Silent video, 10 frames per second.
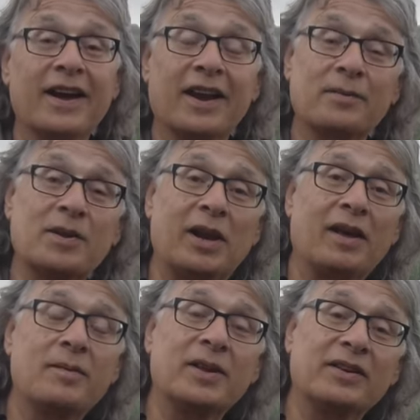and I'm
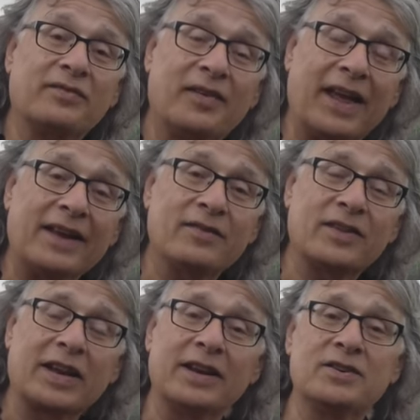climbing the flank
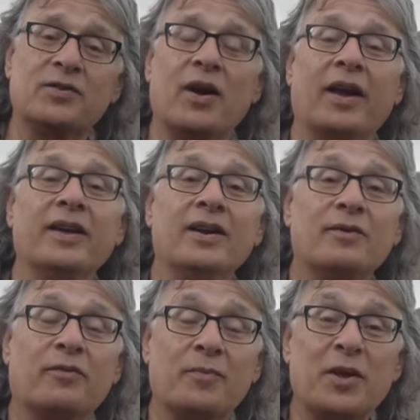of the Glyderau
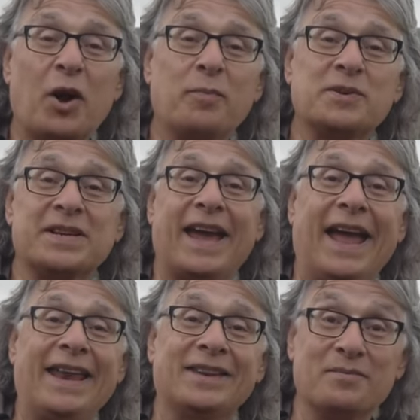from the opposite
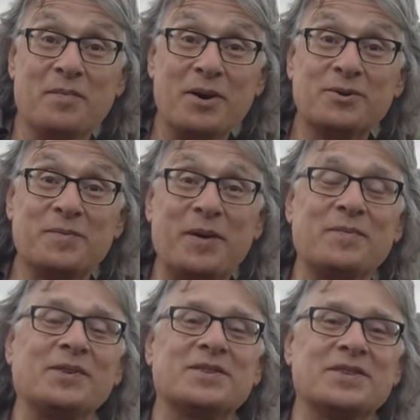end that most
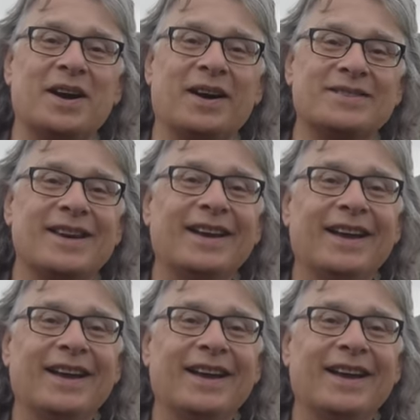people start.